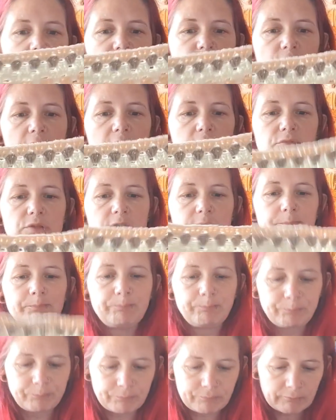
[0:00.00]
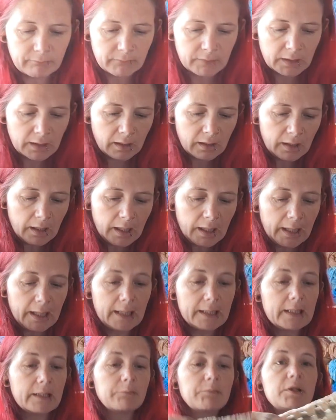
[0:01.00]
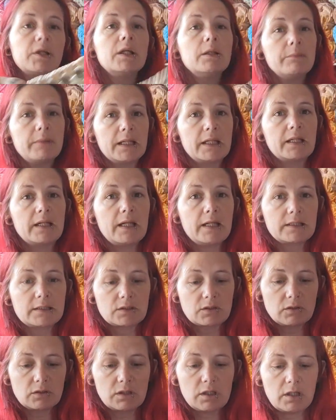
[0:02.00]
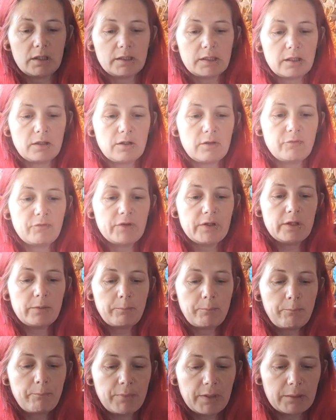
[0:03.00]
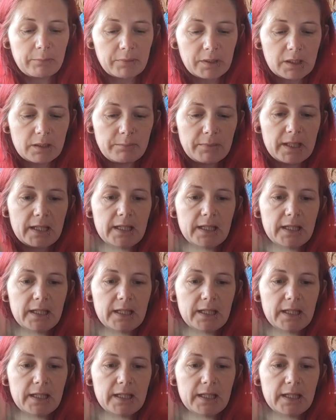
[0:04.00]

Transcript: last round, and I'm going to make a Hexagon cardigan out of it, but I'm going to